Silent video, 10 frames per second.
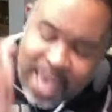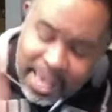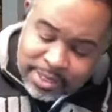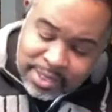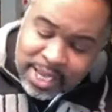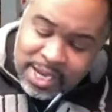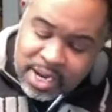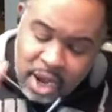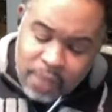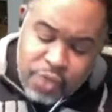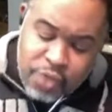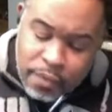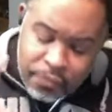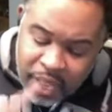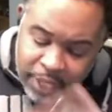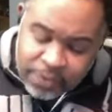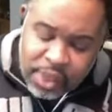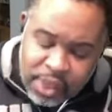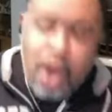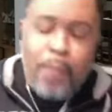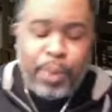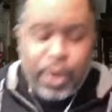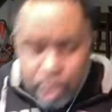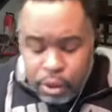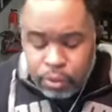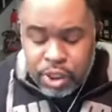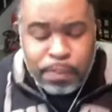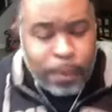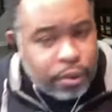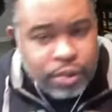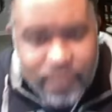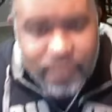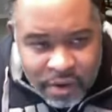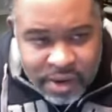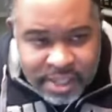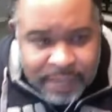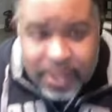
testing of your faith uh, produces perseverance.